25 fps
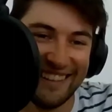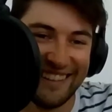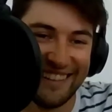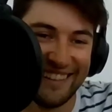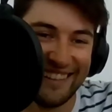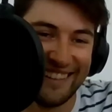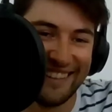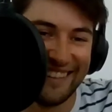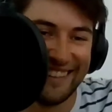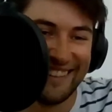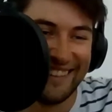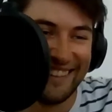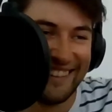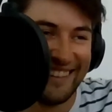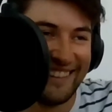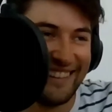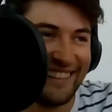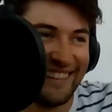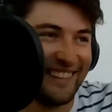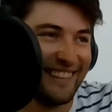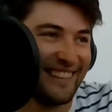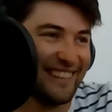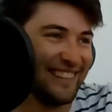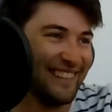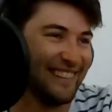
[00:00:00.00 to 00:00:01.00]
hidden
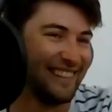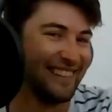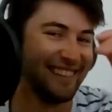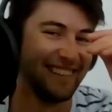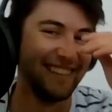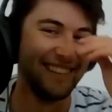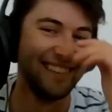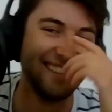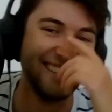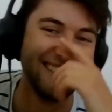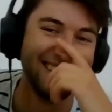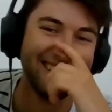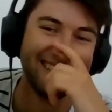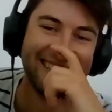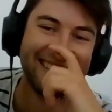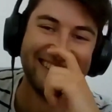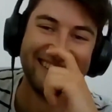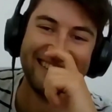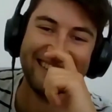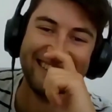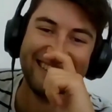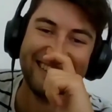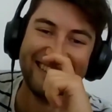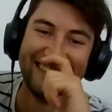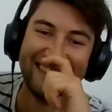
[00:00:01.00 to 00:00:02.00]
cameras and hidden
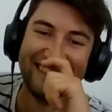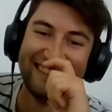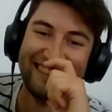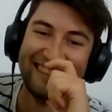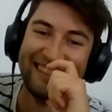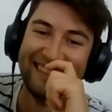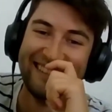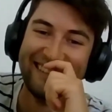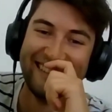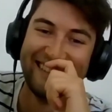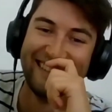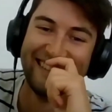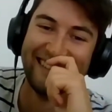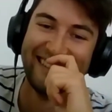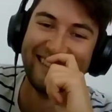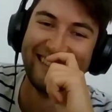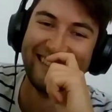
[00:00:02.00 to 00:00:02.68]
microphones. And the hidden